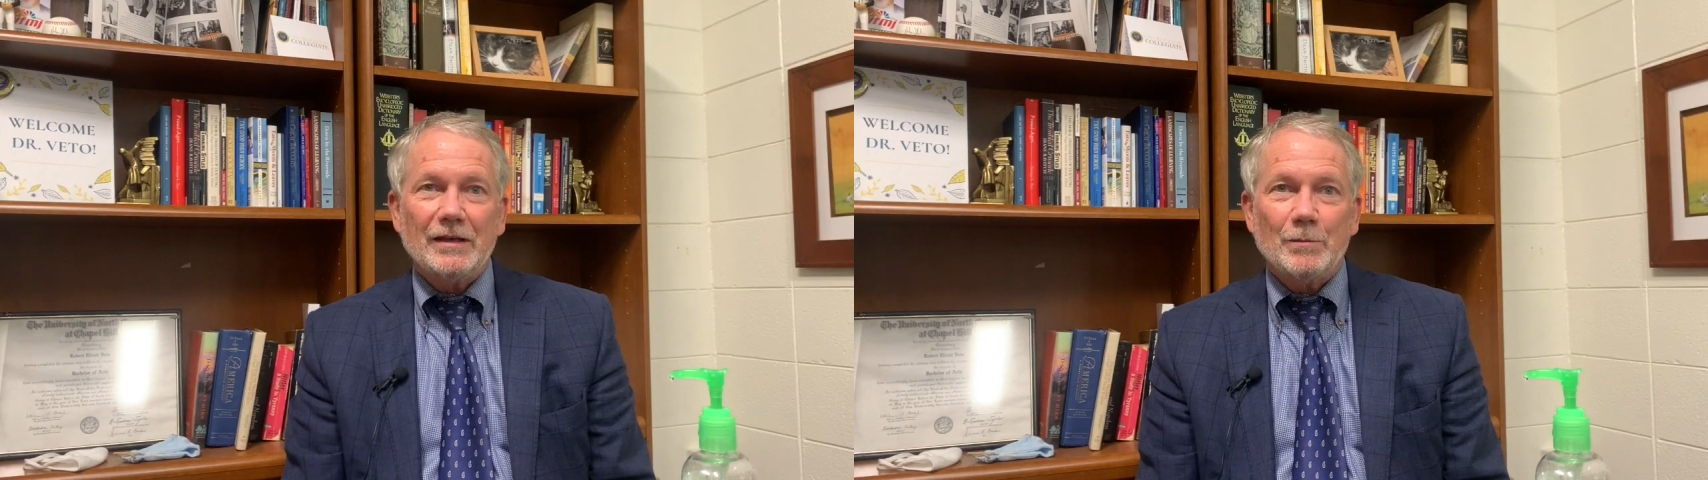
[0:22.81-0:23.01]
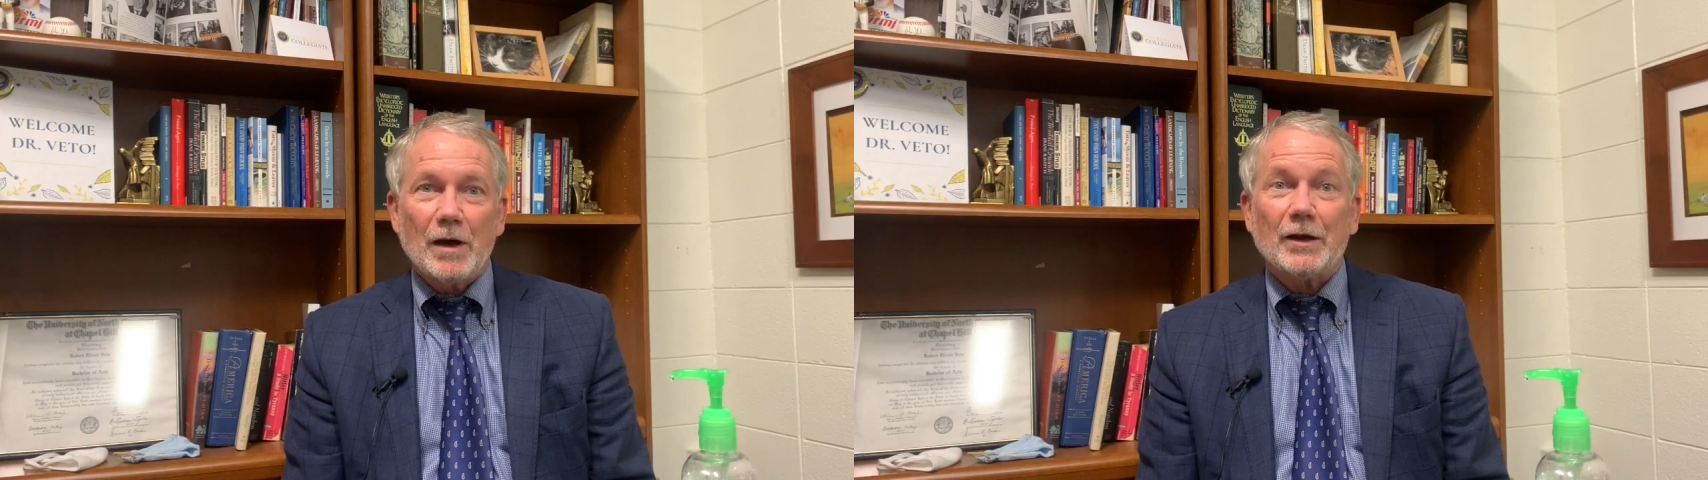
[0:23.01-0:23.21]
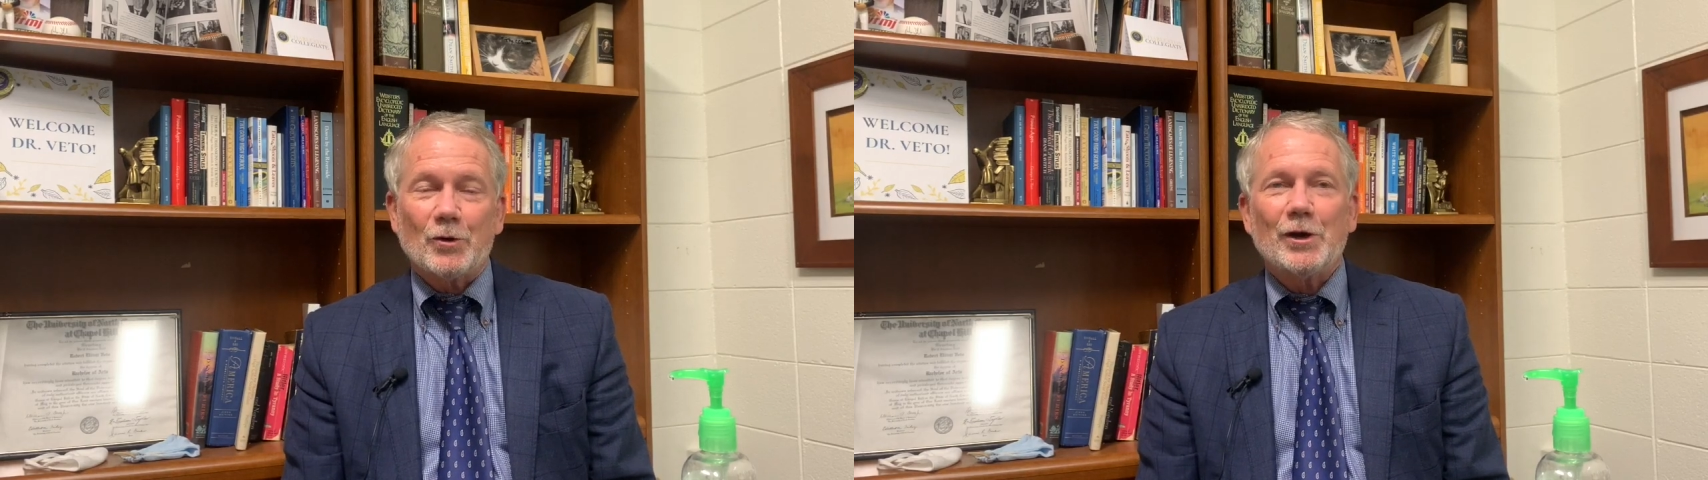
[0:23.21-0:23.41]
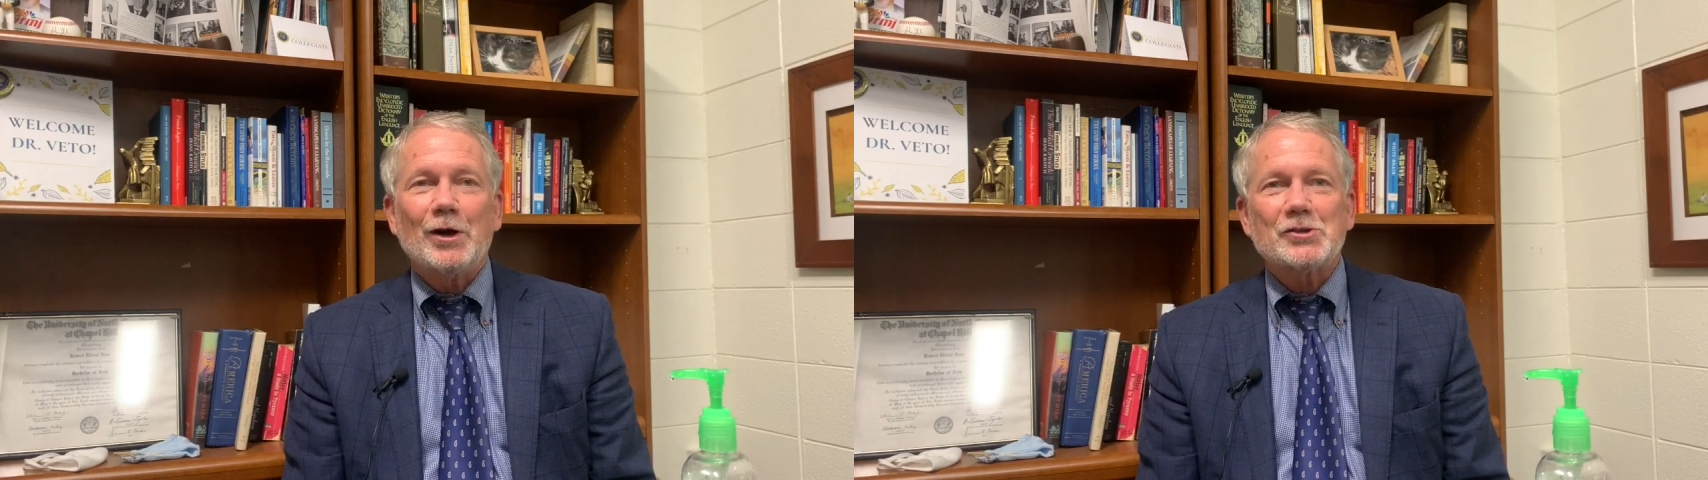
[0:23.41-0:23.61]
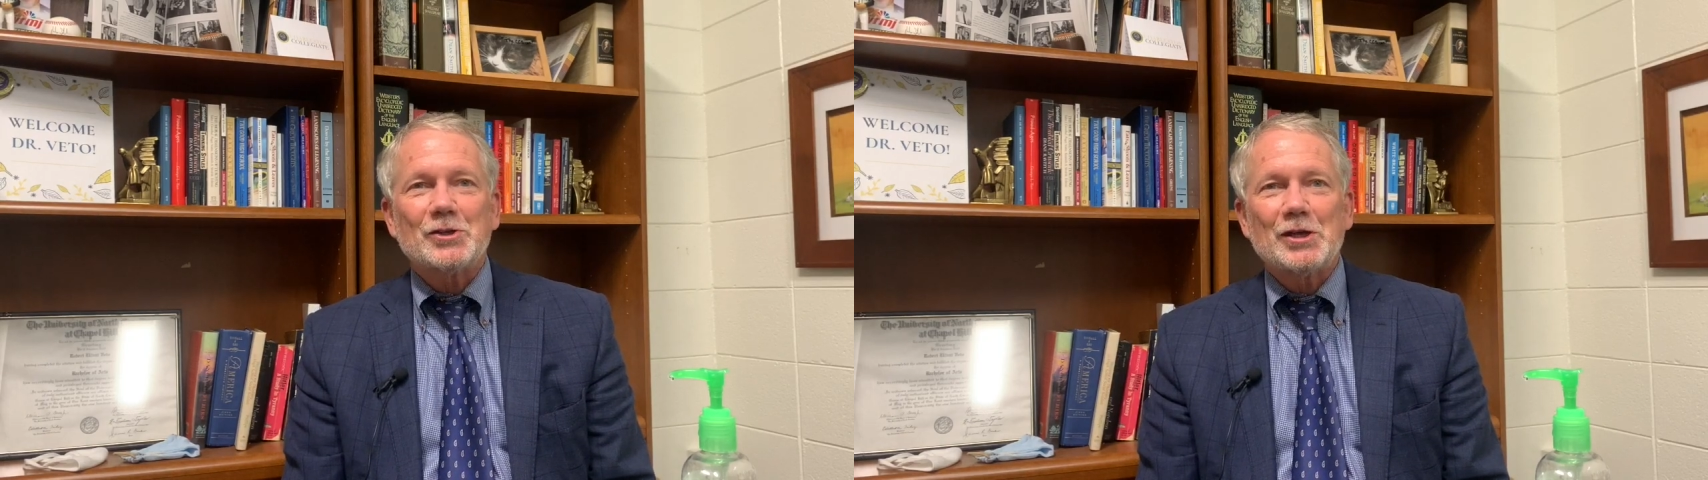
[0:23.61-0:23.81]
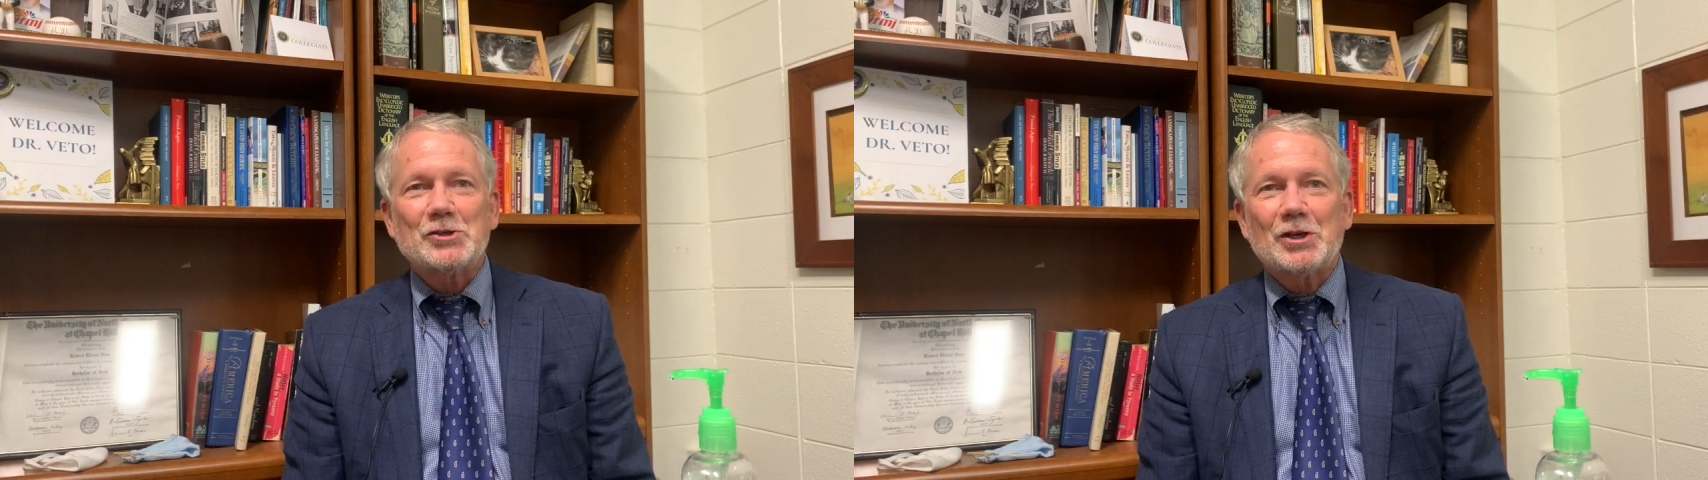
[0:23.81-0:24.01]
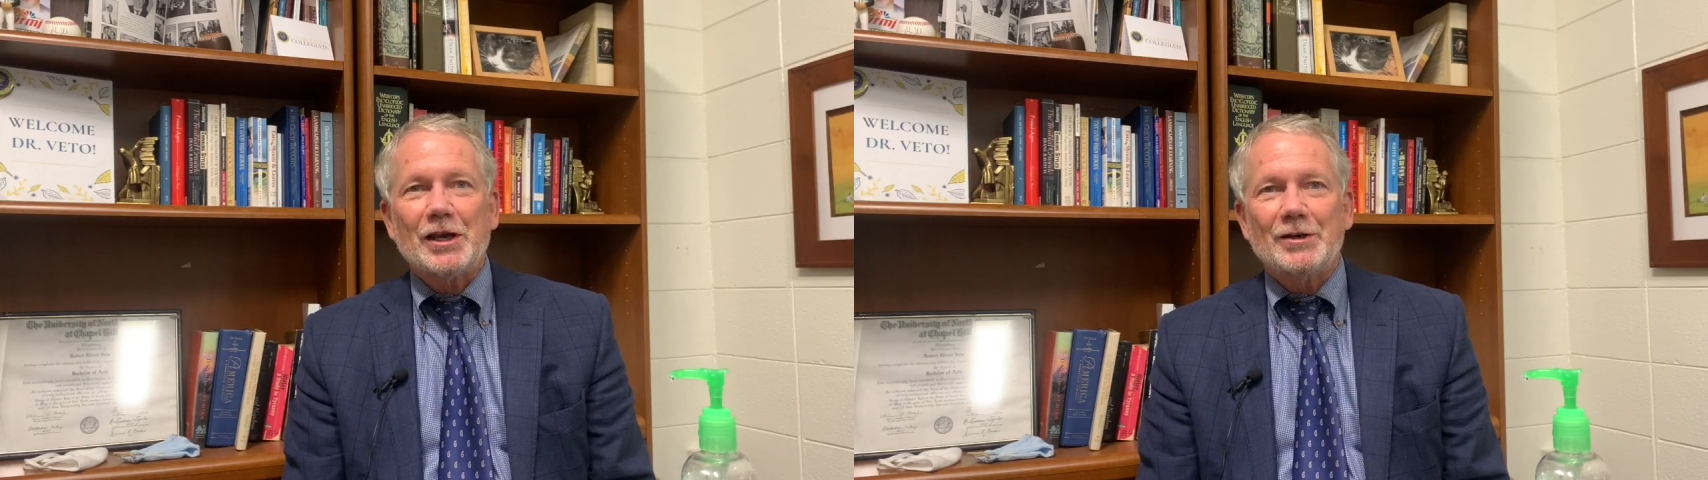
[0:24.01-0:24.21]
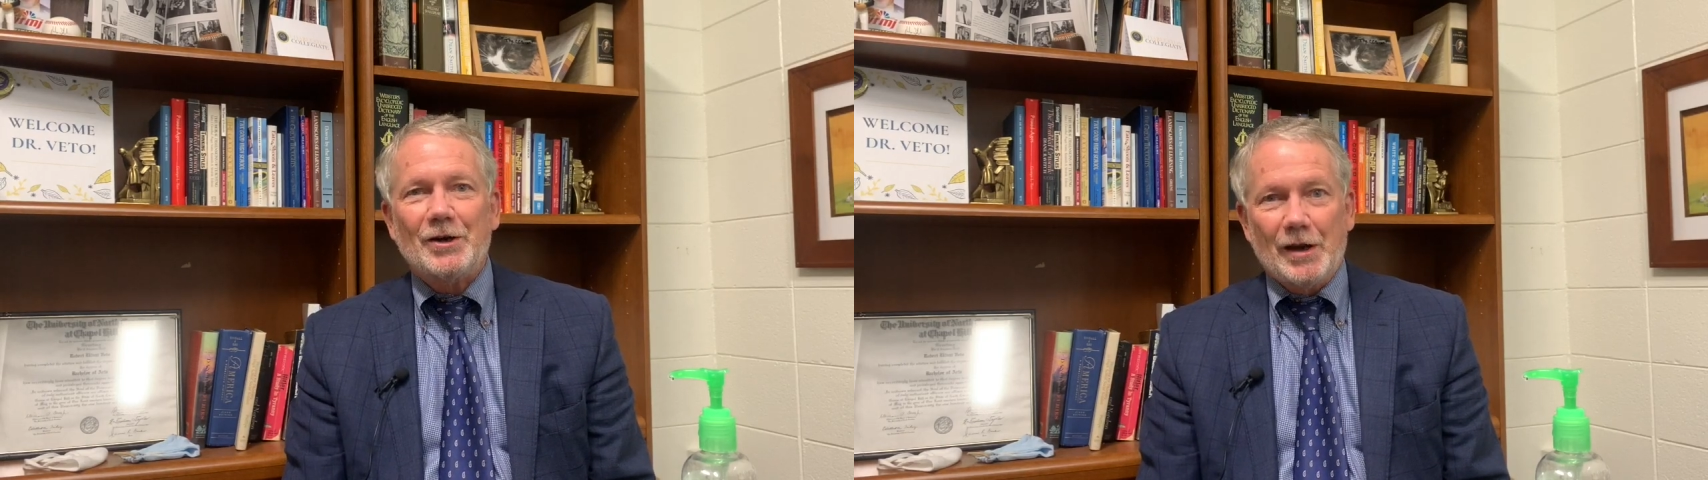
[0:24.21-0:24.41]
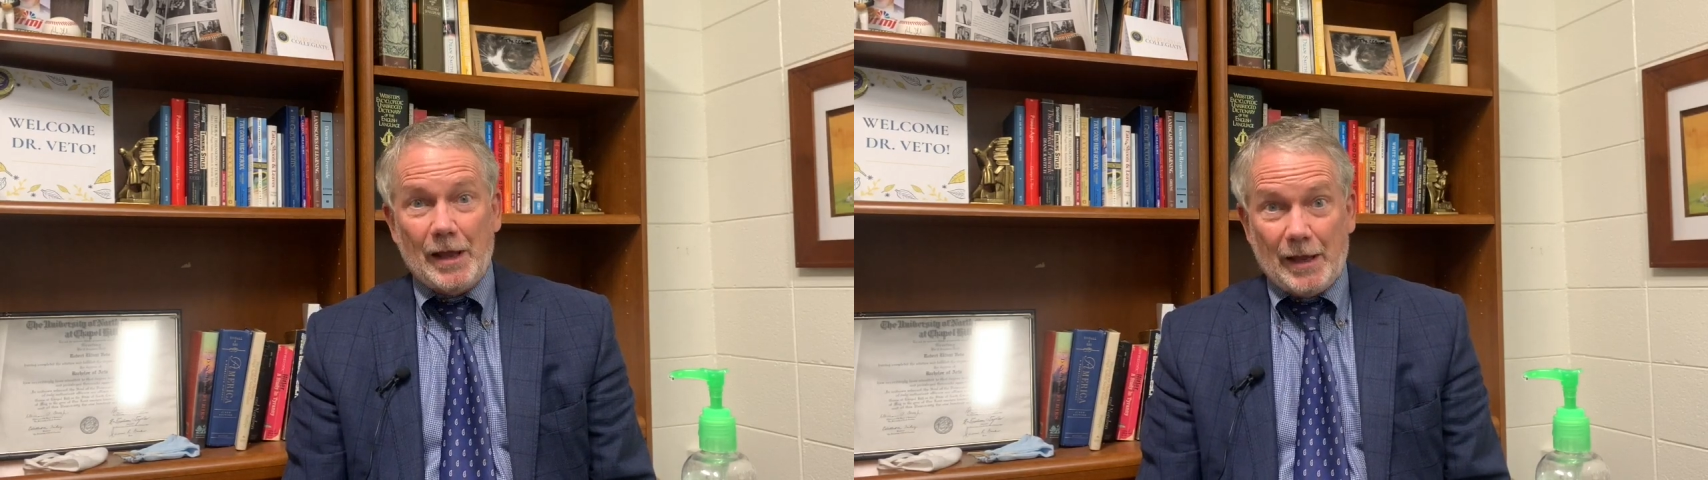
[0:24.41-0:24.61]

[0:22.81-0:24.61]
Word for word: in my career as an educator.